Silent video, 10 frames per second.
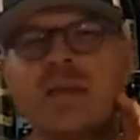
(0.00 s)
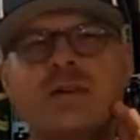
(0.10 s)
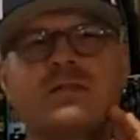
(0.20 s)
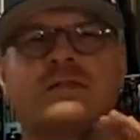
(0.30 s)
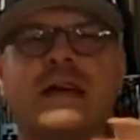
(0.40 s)

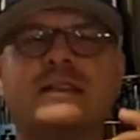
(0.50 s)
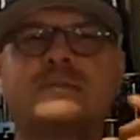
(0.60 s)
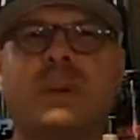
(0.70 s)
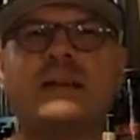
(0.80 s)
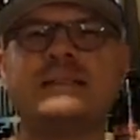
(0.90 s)
there's that
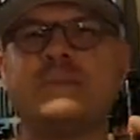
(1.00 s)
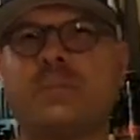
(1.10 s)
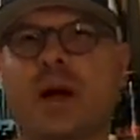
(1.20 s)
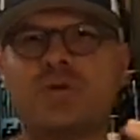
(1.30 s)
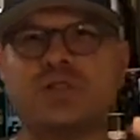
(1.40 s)
spicy
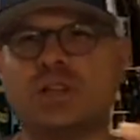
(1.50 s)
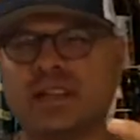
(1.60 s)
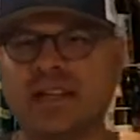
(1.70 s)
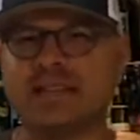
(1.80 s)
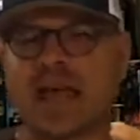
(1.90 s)
Belgian
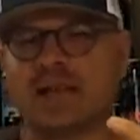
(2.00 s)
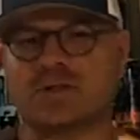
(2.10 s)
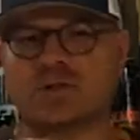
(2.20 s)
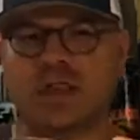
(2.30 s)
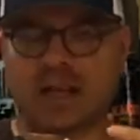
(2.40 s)
yeast
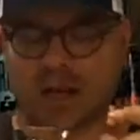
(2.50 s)
ester thing